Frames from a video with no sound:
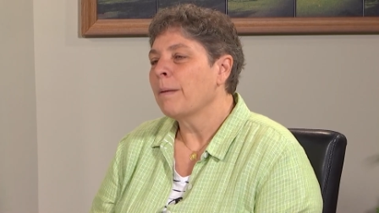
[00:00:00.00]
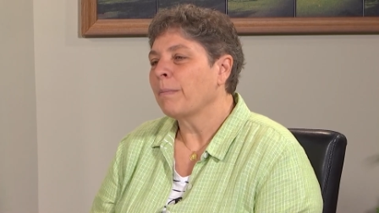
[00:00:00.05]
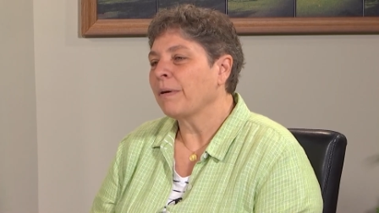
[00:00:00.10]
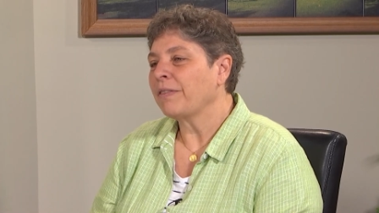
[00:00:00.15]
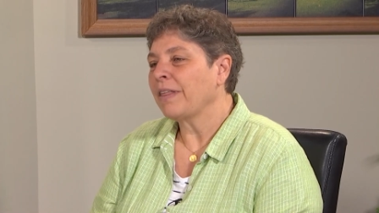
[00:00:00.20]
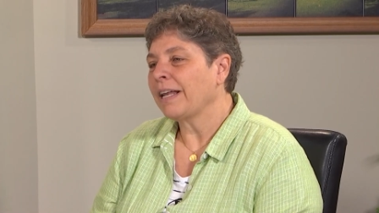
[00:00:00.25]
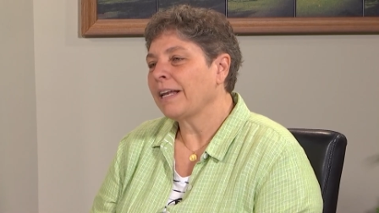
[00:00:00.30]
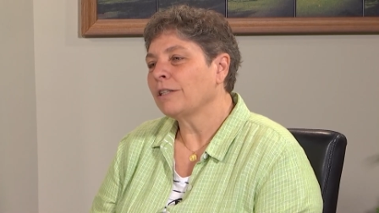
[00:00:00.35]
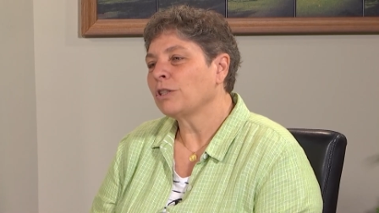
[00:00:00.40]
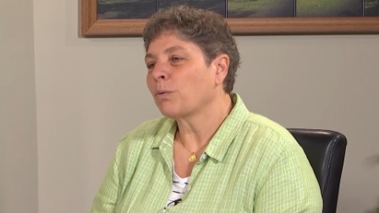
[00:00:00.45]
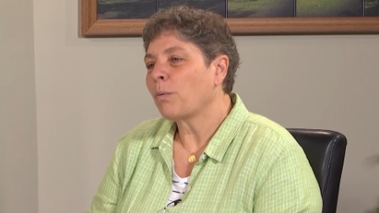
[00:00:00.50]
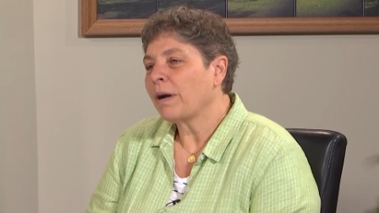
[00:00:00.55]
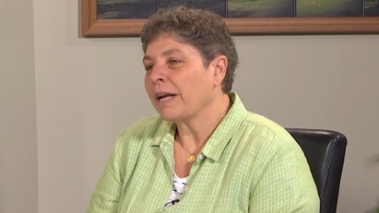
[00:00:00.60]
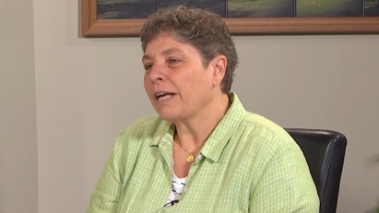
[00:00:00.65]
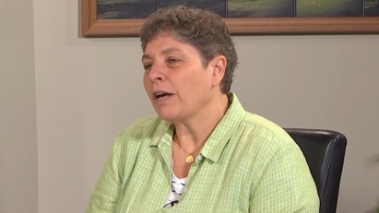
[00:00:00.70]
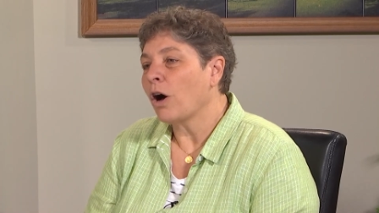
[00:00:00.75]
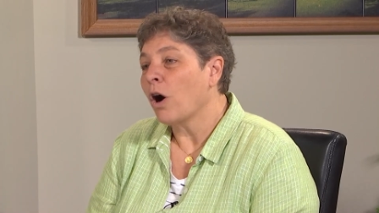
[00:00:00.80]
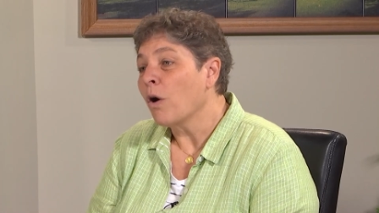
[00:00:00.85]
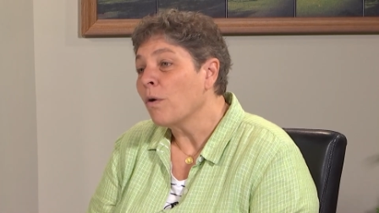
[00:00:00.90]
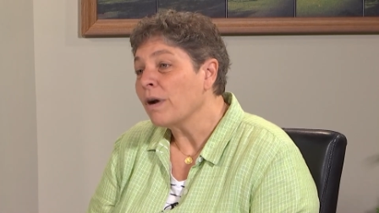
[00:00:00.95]
But then in
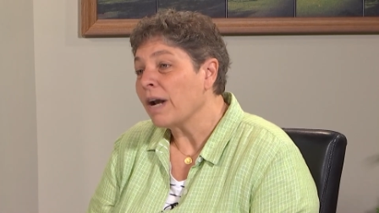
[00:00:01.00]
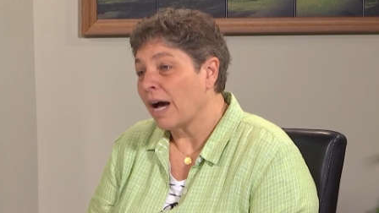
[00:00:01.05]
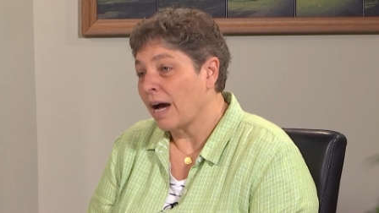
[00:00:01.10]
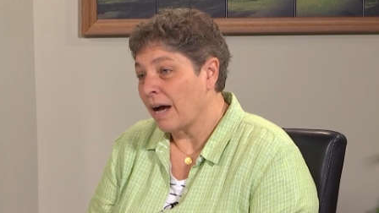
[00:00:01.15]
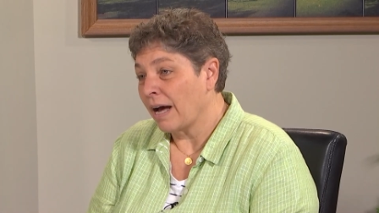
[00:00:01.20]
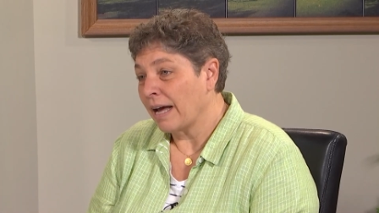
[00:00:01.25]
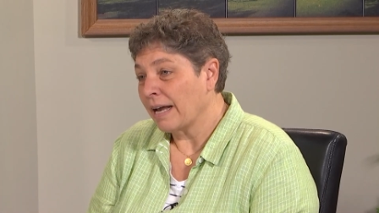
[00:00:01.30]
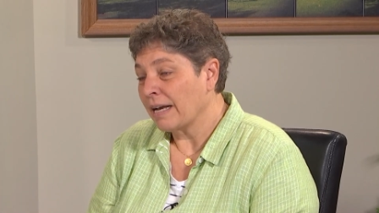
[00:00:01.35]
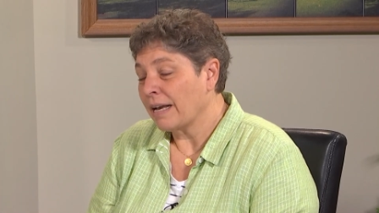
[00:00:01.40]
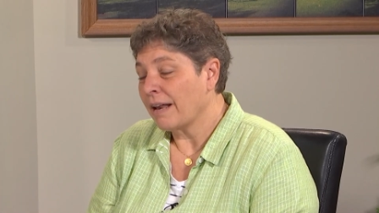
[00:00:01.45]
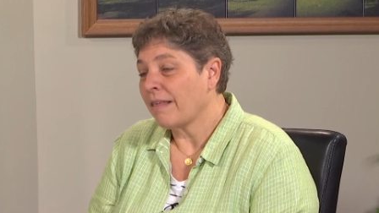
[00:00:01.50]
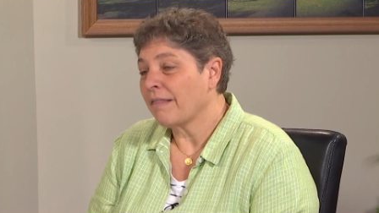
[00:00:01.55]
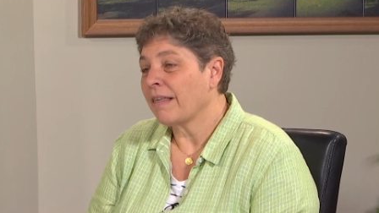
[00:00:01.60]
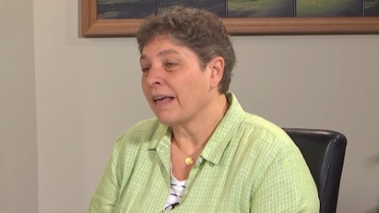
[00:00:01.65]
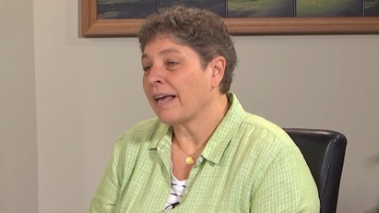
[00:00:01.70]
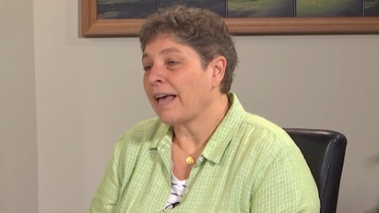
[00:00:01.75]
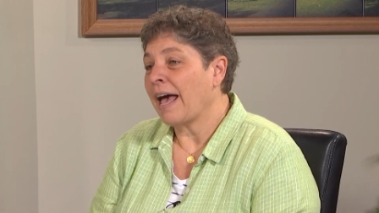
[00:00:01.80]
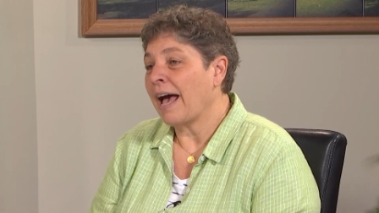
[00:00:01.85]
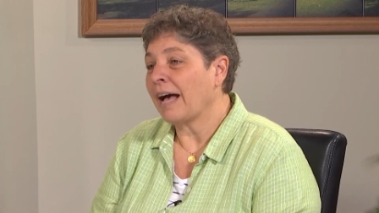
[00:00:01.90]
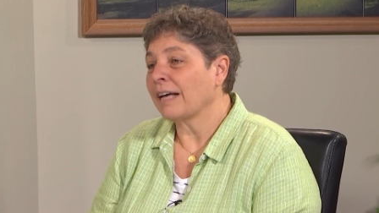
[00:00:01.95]
2009,
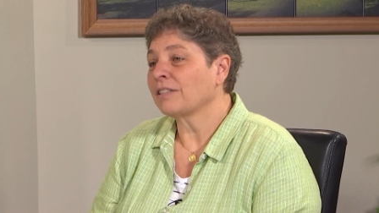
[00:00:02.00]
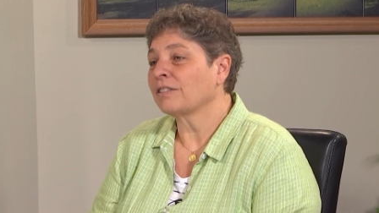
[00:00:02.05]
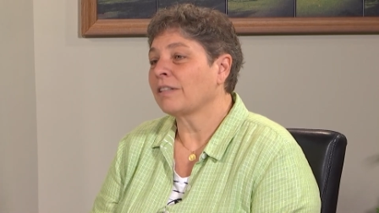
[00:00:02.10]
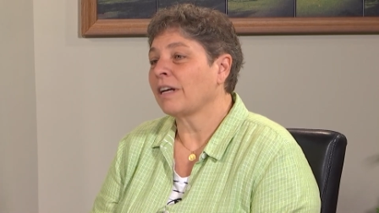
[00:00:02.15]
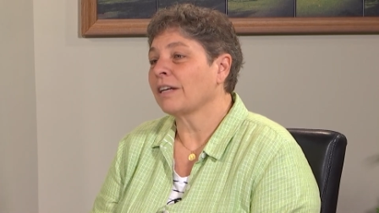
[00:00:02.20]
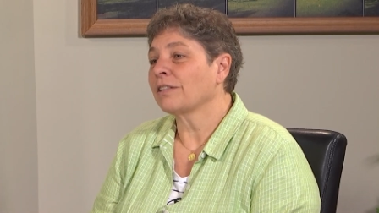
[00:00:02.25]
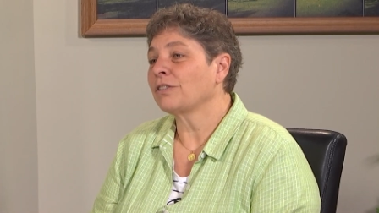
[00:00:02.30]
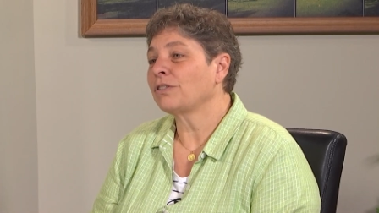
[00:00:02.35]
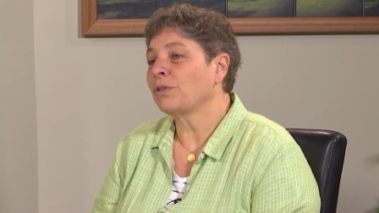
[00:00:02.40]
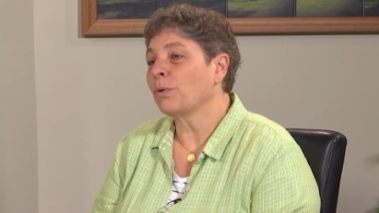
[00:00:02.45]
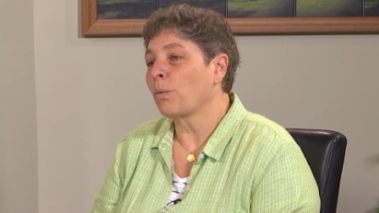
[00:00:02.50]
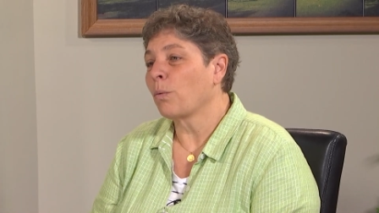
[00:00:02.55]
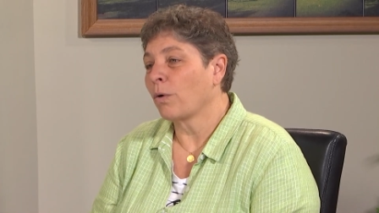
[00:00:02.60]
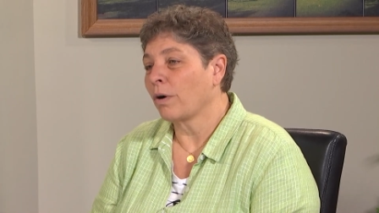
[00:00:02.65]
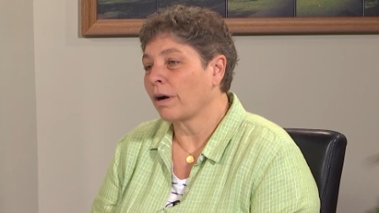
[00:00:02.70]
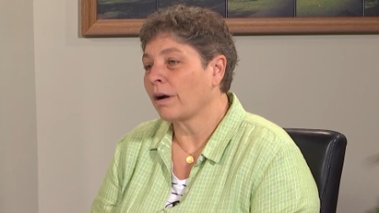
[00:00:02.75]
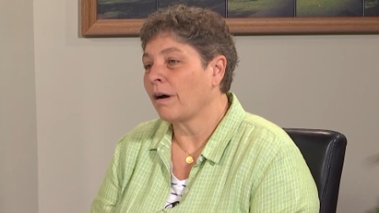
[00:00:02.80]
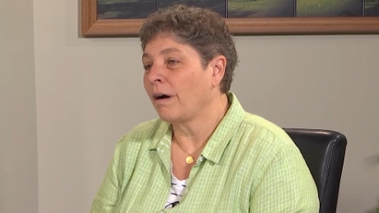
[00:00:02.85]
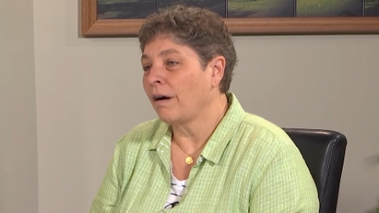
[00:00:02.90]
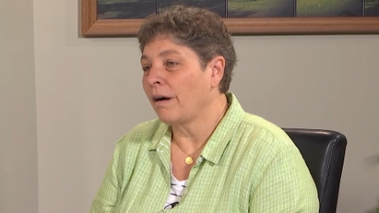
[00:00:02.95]
they asked us to
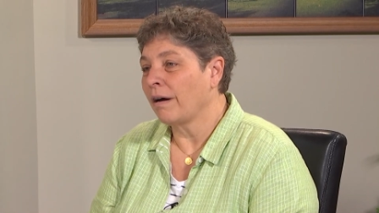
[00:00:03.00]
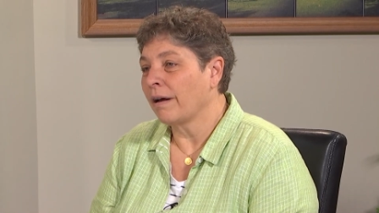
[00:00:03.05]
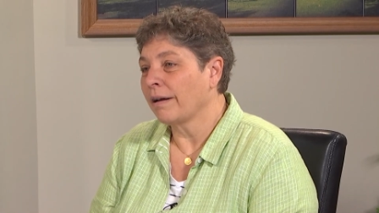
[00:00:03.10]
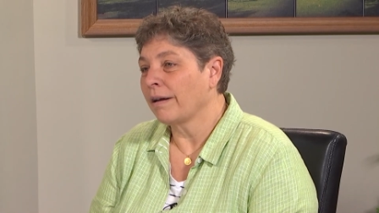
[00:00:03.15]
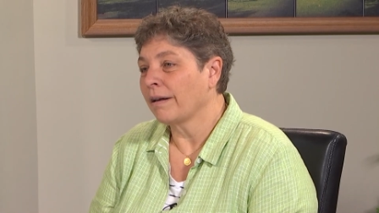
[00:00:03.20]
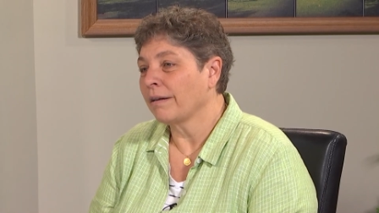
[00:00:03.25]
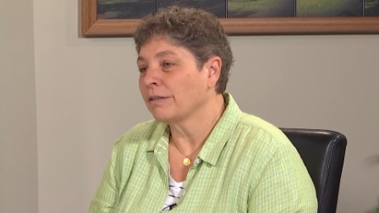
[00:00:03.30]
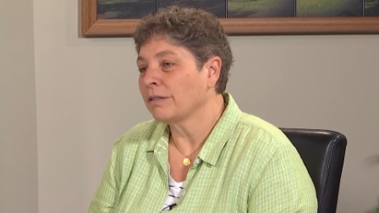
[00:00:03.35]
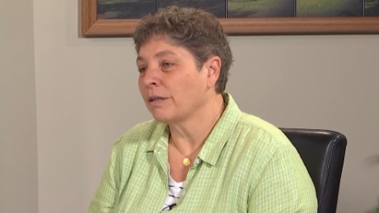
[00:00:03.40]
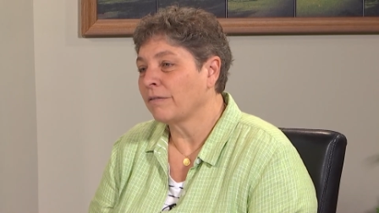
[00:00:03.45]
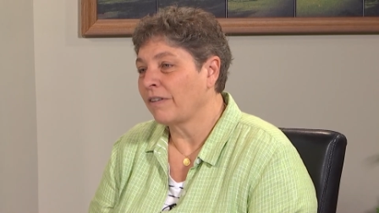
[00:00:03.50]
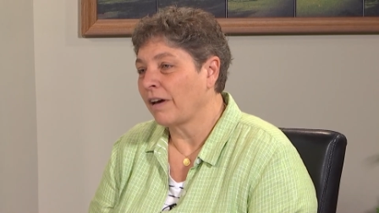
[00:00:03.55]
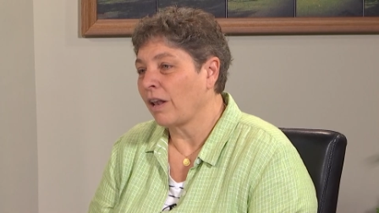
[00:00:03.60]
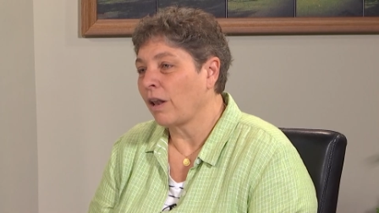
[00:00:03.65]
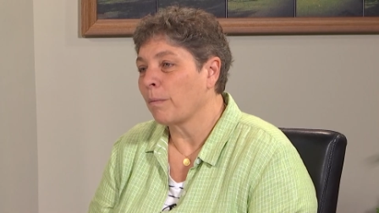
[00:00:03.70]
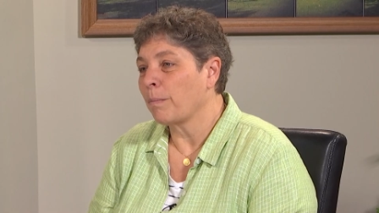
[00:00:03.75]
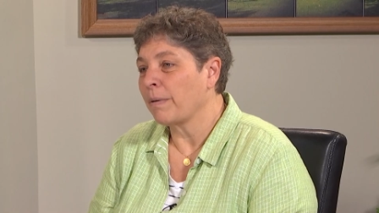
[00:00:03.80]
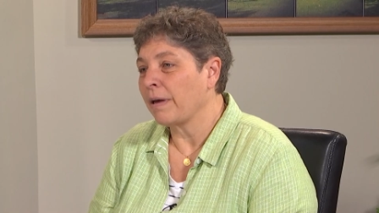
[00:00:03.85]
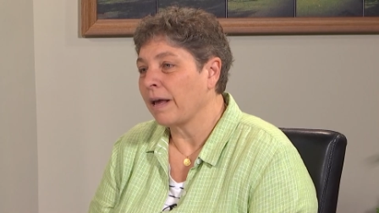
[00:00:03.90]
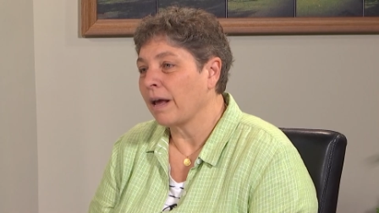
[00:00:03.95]
work on
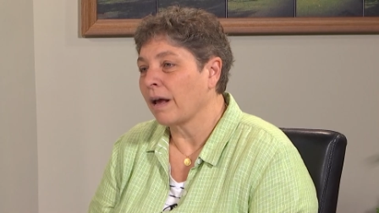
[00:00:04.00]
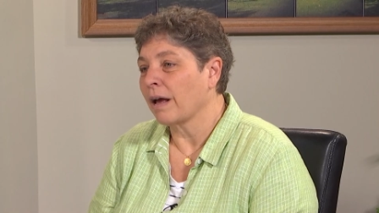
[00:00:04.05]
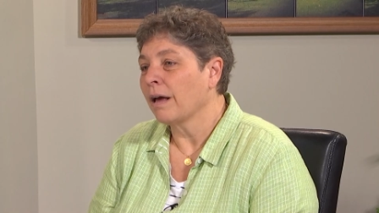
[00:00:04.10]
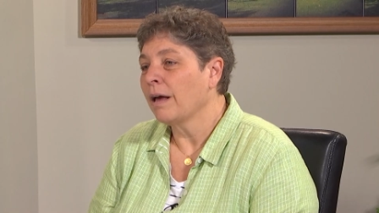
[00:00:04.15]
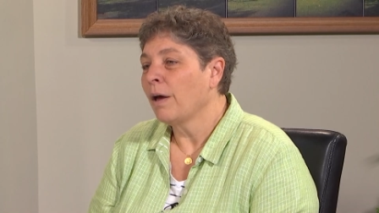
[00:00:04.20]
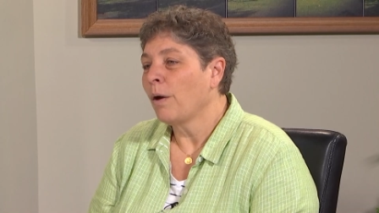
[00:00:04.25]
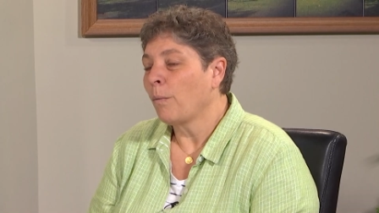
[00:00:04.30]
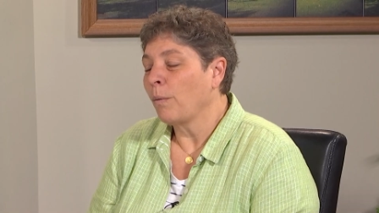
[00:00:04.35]
developing